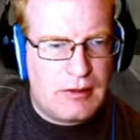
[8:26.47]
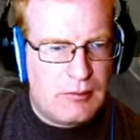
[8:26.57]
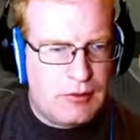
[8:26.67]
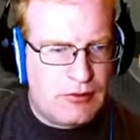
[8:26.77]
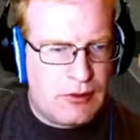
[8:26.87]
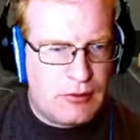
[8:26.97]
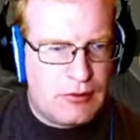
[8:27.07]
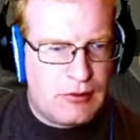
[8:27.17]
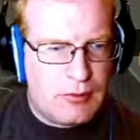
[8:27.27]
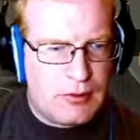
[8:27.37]
can we just go
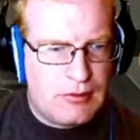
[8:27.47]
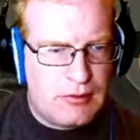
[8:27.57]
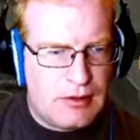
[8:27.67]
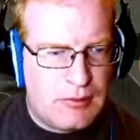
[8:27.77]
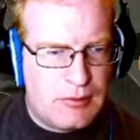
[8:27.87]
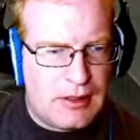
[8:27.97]
to this one? Yeah, we